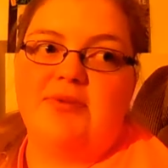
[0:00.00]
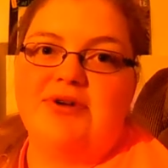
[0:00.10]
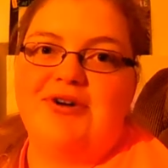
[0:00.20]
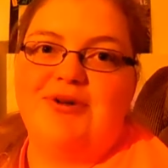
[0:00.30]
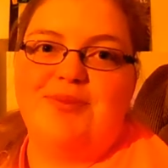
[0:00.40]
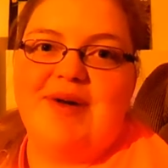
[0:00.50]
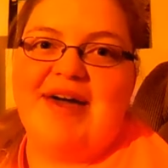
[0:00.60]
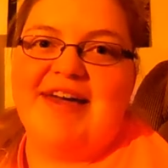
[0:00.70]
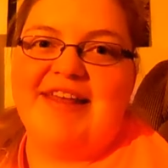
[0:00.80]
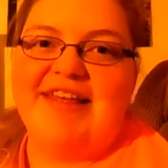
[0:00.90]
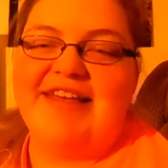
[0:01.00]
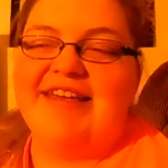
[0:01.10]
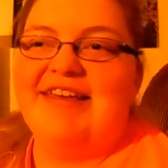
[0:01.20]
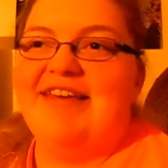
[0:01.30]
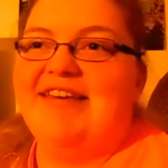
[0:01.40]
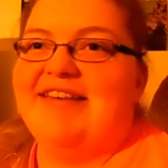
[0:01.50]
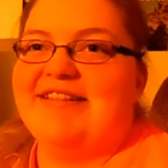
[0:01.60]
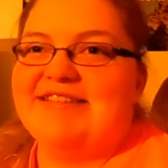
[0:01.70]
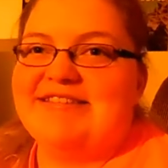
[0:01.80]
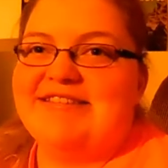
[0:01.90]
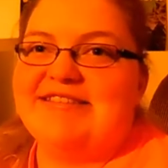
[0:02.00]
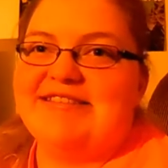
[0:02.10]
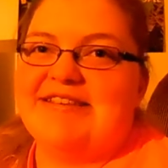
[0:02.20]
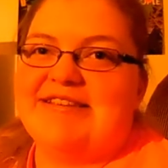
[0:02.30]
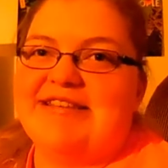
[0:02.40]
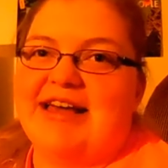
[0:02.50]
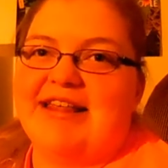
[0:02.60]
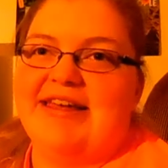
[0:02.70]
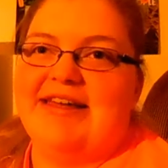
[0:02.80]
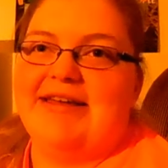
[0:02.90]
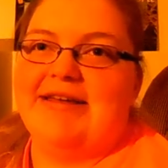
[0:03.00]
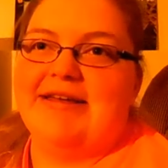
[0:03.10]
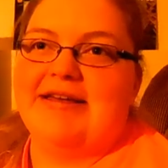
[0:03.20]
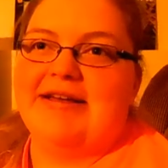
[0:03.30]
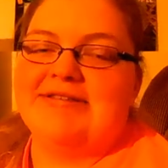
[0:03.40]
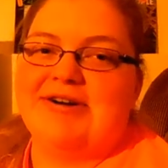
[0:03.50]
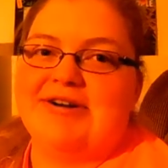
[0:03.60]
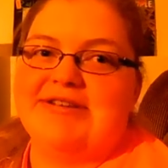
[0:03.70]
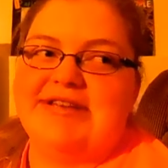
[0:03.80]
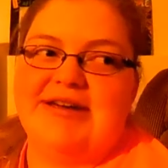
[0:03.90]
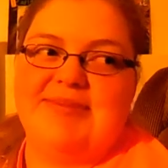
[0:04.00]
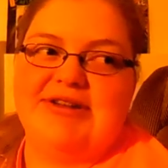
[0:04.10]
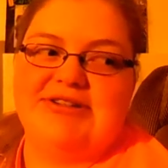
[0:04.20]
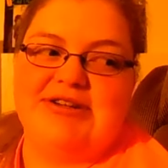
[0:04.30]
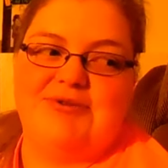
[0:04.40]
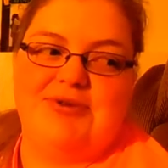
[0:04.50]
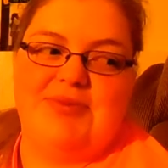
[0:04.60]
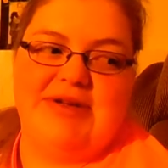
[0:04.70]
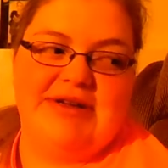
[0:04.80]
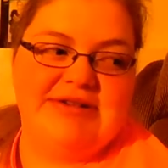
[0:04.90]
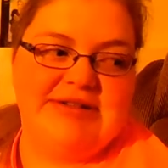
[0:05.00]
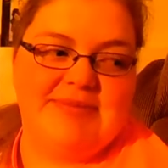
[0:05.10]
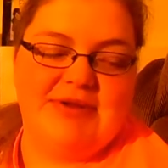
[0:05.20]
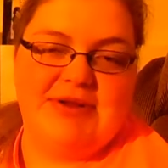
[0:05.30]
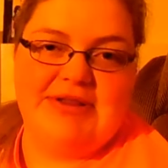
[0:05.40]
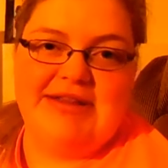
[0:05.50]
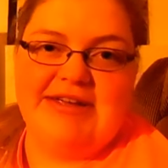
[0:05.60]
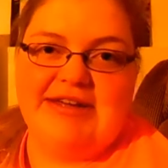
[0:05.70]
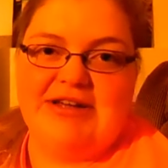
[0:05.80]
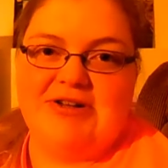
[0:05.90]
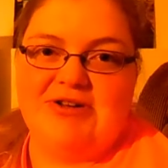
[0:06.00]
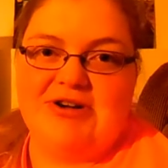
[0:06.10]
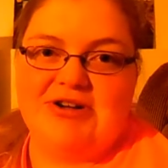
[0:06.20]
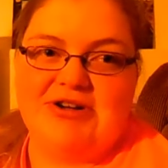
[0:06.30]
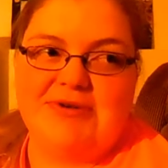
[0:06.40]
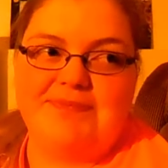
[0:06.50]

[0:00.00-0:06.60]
I want to go to bed. This is exactly as hard as I imagined it would be, except a little harder.